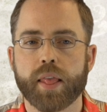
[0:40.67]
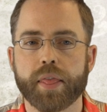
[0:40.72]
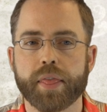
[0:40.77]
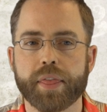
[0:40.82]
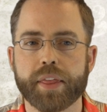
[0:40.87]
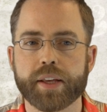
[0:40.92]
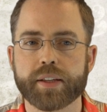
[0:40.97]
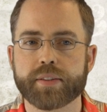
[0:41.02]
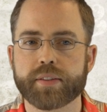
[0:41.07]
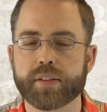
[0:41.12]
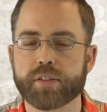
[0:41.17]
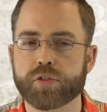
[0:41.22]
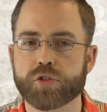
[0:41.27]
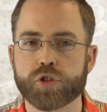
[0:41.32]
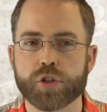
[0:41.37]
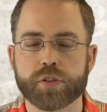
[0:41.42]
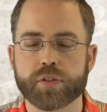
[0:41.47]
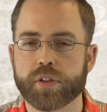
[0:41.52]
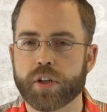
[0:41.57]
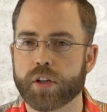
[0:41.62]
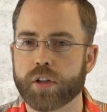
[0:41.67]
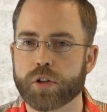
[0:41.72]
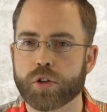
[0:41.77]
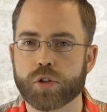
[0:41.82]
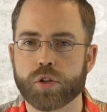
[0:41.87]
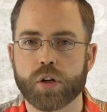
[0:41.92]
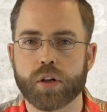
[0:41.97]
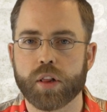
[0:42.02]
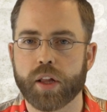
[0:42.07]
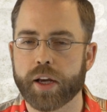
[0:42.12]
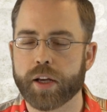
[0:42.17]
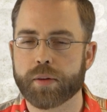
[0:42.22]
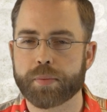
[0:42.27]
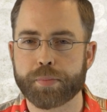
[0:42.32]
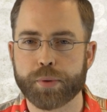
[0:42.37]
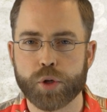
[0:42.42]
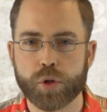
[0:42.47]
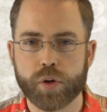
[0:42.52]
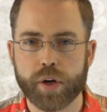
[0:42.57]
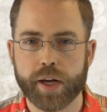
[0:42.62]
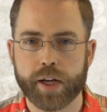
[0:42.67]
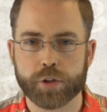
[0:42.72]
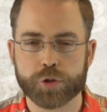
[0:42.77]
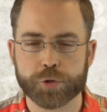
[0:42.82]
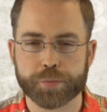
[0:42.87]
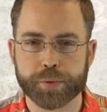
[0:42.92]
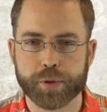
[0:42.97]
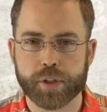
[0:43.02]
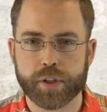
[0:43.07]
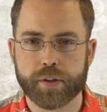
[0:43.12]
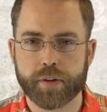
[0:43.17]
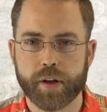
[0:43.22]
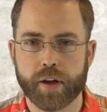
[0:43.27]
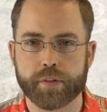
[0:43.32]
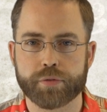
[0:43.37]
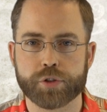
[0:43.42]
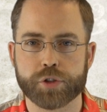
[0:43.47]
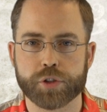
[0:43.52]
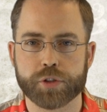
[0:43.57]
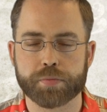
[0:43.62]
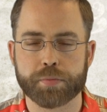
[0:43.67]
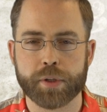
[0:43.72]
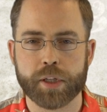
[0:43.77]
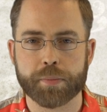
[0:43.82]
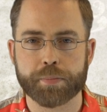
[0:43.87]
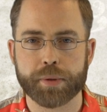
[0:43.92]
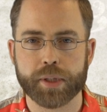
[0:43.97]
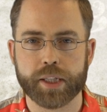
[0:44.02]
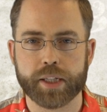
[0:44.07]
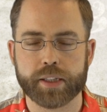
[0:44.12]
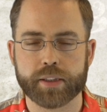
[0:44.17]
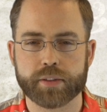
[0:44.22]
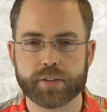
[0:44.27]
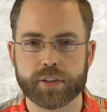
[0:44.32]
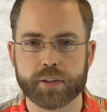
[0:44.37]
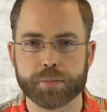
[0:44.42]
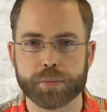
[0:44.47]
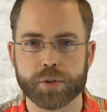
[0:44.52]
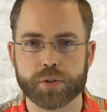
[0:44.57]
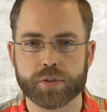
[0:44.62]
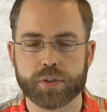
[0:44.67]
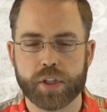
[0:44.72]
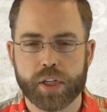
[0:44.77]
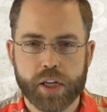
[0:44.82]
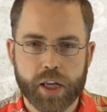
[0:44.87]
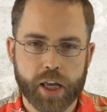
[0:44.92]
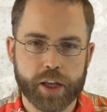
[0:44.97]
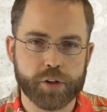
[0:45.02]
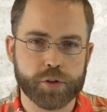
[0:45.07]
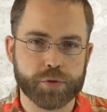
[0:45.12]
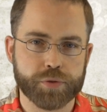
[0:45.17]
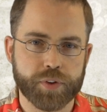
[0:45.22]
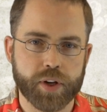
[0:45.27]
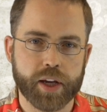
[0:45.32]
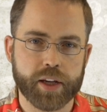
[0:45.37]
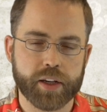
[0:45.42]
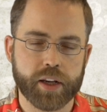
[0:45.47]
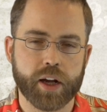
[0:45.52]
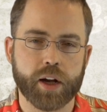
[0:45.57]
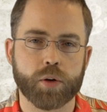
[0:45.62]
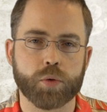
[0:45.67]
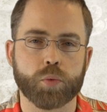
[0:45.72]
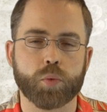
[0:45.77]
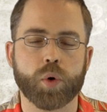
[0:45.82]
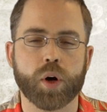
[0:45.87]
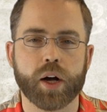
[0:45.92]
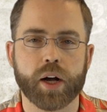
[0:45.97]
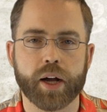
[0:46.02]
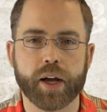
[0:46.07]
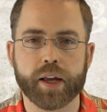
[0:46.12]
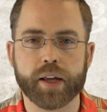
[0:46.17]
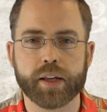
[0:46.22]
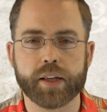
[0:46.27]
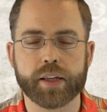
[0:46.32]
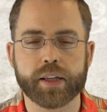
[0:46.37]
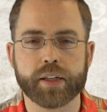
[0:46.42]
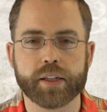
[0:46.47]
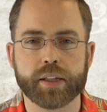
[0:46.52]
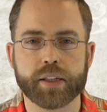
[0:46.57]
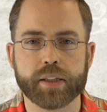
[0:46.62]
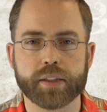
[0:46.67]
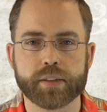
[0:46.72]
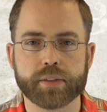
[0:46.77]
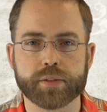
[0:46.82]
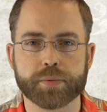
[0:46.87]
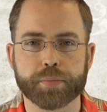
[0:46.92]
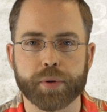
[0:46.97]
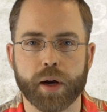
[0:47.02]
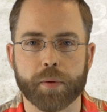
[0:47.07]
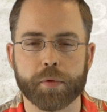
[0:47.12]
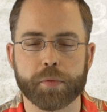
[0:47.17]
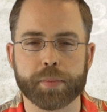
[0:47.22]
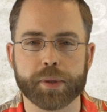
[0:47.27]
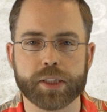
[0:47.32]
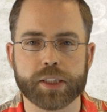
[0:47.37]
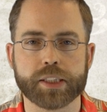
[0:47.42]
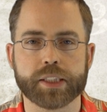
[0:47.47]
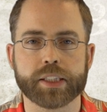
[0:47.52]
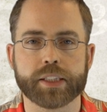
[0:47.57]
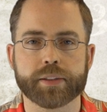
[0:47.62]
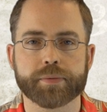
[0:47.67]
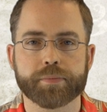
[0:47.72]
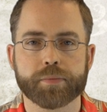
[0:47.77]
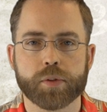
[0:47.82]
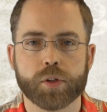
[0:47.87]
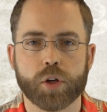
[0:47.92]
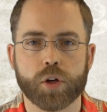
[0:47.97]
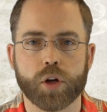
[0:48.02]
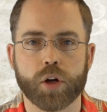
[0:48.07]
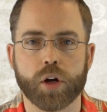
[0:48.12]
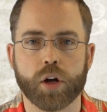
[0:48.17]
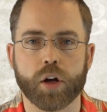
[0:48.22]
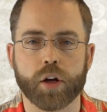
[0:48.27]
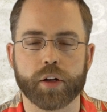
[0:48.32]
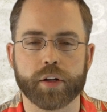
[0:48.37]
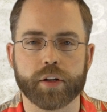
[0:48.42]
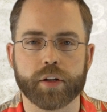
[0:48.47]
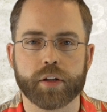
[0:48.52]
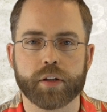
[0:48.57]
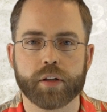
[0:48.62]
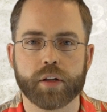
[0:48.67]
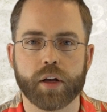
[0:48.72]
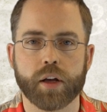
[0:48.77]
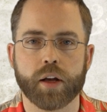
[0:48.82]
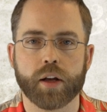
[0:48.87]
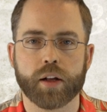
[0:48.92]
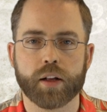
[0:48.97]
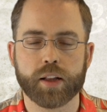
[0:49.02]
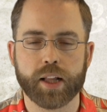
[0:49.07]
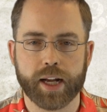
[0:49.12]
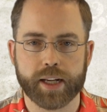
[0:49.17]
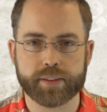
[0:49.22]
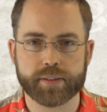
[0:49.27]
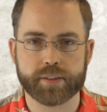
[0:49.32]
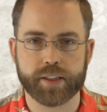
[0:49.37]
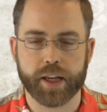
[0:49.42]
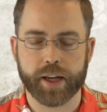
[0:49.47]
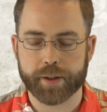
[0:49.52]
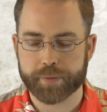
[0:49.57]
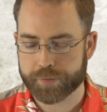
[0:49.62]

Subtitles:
this is just going to look like pure algebra of just manipulating symbols, and you'll find out why it is probability on class day.